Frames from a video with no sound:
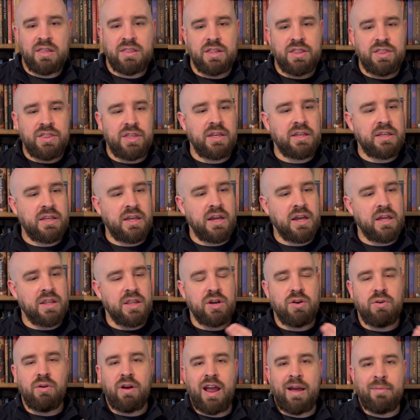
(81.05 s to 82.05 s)
the thinking, and the
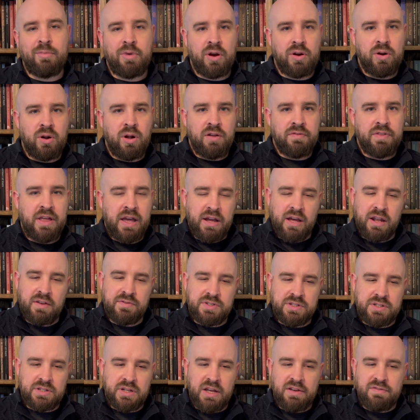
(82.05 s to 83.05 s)
grammar, and all of that kind
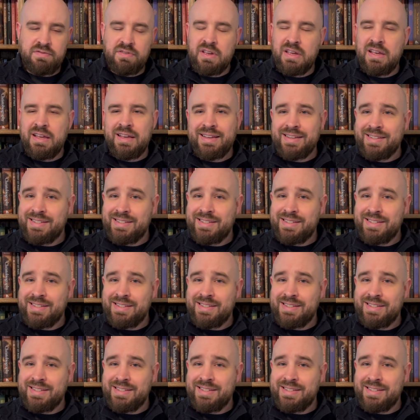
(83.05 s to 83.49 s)
of stuff.